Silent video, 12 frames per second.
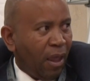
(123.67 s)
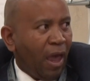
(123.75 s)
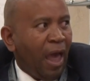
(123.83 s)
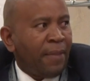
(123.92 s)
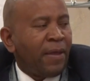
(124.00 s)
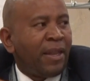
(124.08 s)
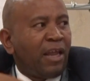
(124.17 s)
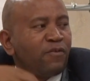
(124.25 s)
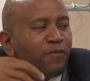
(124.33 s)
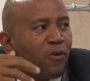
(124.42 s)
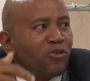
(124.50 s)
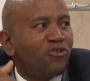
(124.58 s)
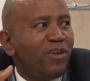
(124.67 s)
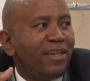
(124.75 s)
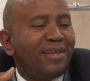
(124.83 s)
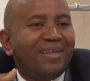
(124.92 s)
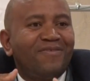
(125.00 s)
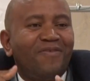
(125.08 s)
And
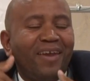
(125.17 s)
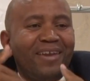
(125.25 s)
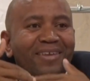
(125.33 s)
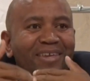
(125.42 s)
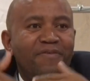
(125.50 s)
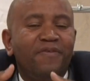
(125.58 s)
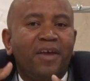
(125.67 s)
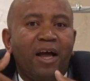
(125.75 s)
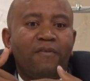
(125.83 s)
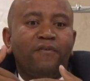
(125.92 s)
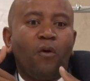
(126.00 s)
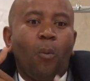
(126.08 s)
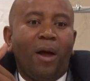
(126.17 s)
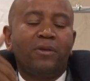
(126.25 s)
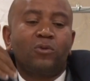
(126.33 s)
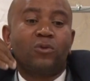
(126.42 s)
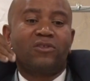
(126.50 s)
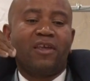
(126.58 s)
unfortunately, it's very difficult for
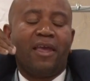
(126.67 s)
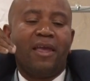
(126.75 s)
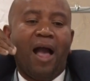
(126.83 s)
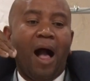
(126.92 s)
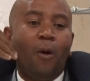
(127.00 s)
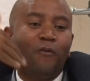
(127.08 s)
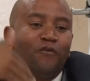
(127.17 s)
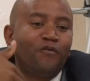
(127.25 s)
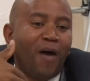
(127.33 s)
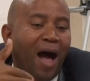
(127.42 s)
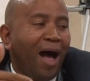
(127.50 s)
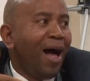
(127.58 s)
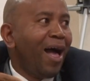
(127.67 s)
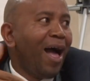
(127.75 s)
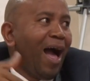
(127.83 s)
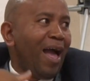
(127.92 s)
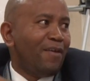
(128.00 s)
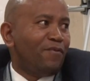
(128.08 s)
one to say how far
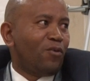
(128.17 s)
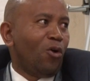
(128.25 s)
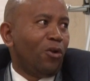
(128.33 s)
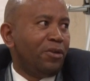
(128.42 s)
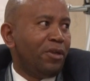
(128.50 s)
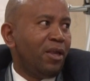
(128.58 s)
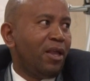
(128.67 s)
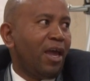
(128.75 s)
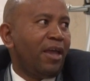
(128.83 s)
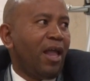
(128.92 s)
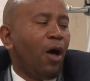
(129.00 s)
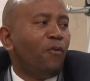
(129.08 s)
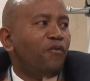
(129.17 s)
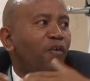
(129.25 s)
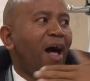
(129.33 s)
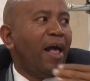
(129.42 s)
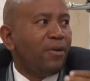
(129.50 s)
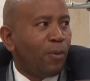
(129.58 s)
I have gone and how
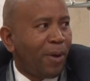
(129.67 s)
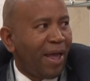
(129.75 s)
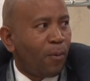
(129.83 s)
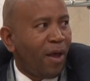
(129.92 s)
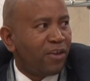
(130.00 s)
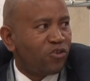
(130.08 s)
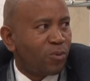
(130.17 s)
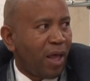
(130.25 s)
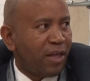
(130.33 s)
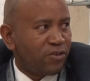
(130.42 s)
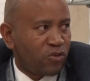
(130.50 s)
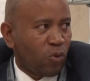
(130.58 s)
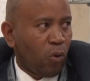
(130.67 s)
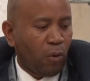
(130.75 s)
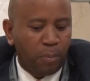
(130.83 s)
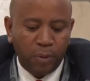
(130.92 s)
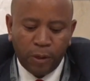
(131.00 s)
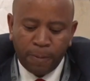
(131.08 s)
far, where should I stop?
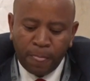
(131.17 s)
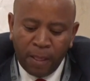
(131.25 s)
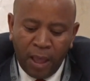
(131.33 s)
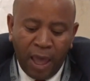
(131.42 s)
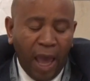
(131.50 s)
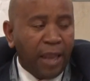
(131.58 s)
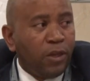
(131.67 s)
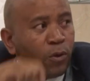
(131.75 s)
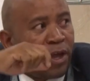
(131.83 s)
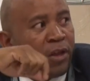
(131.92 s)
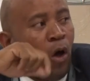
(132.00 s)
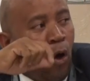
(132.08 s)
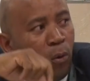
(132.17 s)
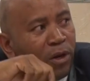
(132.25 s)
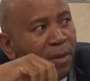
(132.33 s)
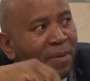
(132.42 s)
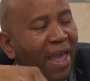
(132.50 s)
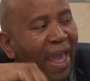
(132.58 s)
And you can
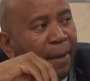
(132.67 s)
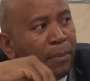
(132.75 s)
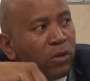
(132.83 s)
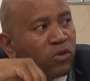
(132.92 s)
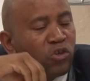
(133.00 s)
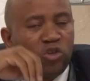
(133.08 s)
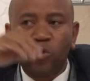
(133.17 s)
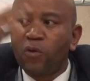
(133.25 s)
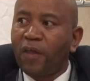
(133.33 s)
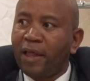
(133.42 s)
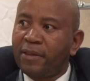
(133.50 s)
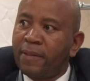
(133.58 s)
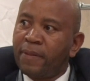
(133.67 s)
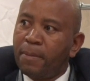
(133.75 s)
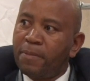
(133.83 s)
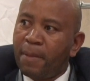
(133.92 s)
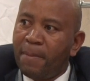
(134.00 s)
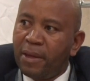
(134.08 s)
only be able to do that, and
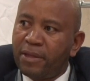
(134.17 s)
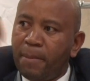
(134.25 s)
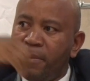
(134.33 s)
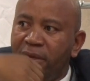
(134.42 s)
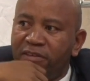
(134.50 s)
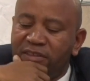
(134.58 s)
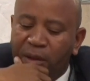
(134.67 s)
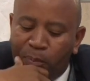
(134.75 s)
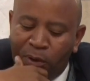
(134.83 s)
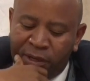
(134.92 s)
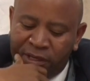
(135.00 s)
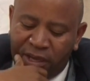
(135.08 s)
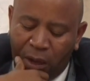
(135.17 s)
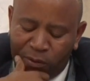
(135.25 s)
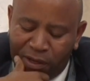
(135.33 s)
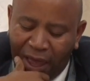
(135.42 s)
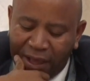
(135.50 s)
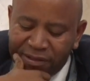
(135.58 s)
the minister pointed
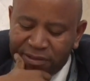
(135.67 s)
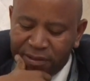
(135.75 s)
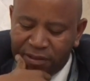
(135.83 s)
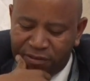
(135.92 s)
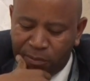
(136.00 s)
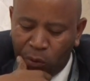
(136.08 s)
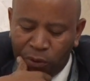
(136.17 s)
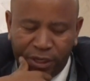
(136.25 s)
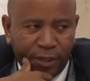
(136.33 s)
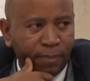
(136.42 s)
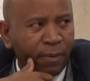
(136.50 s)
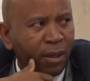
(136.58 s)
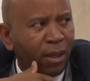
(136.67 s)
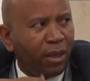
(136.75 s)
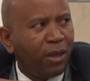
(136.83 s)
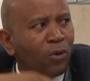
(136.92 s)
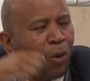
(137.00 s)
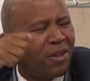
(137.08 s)
out nicely this morning,
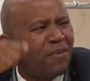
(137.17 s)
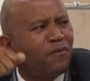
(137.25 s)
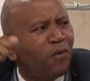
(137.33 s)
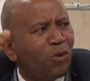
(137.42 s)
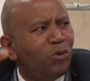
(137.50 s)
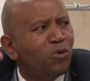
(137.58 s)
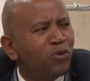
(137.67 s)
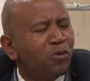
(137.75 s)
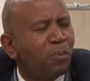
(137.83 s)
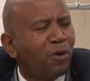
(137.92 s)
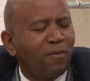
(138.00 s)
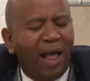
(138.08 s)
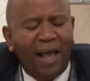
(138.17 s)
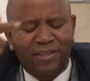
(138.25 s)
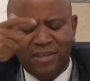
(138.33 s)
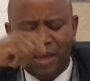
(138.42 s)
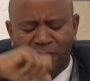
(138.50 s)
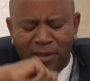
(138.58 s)
in order for you to provide. I
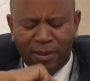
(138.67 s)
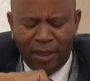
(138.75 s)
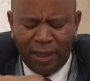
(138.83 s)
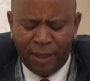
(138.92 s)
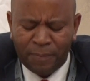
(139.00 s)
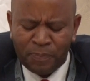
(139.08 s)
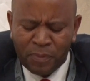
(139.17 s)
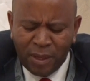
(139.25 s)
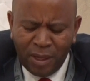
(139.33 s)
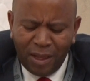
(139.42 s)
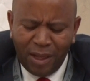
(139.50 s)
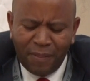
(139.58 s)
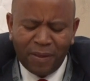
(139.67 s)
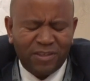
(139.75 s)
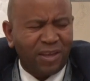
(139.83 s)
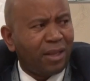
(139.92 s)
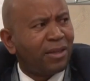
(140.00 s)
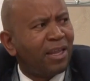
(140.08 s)
serve in the
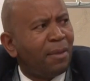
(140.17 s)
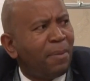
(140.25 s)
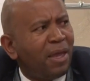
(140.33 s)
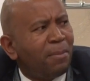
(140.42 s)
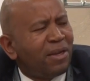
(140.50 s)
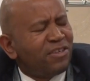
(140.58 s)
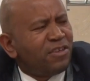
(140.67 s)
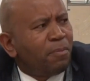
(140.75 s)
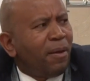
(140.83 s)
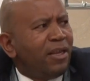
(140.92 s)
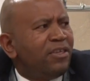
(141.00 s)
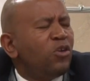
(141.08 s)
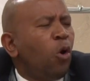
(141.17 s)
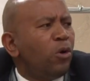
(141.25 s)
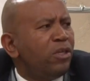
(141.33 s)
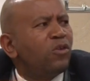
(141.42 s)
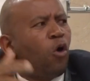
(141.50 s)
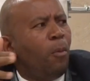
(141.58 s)
Saldanha Bay Municipality
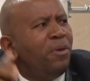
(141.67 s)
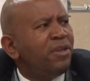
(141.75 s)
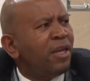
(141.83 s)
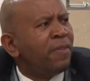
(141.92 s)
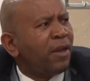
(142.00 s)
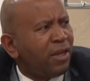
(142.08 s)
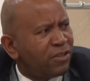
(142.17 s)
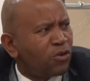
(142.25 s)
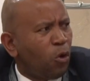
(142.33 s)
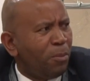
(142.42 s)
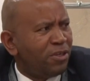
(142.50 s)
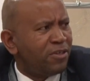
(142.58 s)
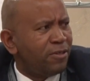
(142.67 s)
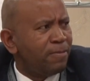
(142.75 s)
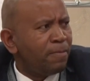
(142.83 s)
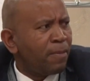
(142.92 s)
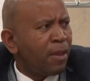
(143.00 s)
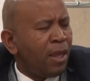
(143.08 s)
Audit Committee and the Risk Committee.
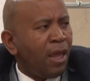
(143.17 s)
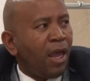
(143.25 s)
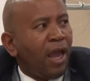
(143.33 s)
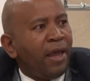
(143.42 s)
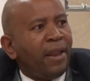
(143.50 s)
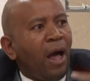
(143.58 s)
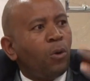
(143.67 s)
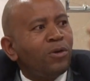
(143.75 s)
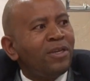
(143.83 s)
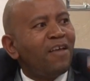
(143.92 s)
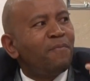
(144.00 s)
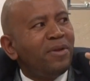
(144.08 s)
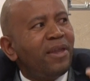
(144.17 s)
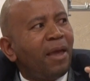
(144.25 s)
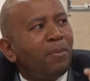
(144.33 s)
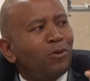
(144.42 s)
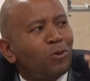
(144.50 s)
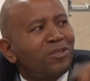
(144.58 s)
And I wouldn't have been
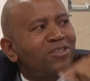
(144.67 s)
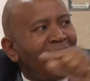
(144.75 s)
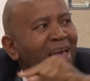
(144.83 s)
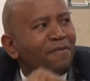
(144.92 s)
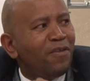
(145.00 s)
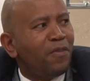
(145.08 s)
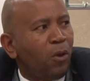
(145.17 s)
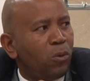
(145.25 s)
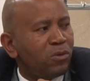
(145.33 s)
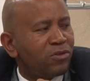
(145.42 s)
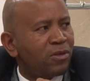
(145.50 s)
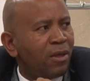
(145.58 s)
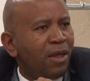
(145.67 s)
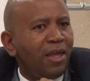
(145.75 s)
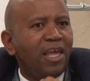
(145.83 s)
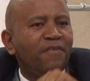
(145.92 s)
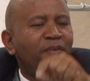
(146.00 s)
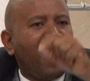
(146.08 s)
able to serve in those
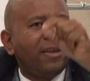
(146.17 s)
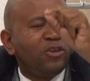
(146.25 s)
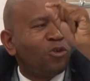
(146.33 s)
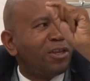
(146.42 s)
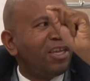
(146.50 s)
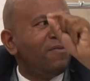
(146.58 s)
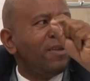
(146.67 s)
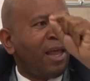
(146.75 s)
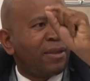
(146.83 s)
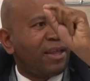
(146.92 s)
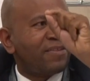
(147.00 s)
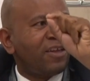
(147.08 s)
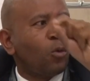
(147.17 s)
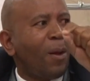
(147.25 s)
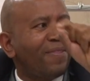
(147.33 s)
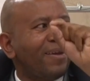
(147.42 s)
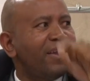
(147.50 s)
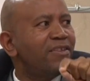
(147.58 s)
if I did not even understand
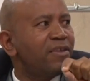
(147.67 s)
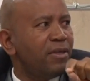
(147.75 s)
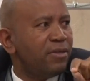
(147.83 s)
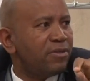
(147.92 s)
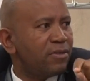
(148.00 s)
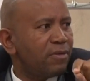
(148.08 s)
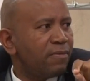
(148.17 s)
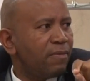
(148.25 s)
what risk is.